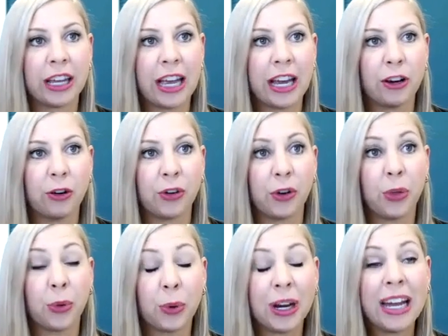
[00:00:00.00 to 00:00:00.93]
that he had over
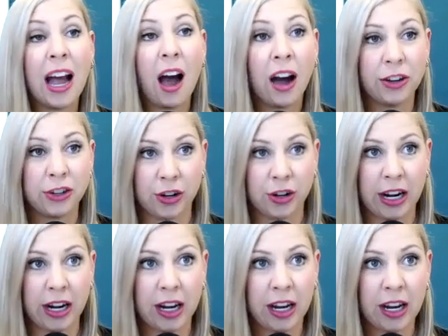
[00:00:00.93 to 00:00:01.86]

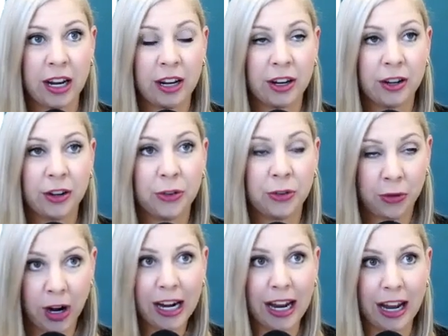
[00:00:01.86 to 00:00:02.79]
300
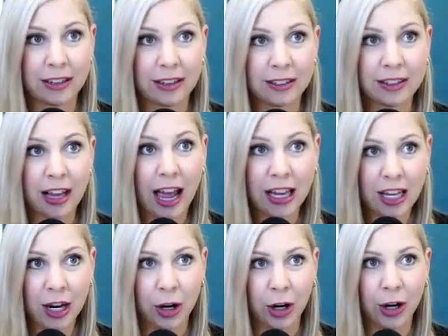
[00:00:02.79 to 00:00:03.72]
free days a
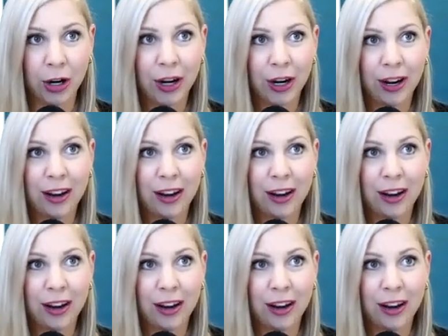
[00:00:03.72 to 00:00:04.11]
year.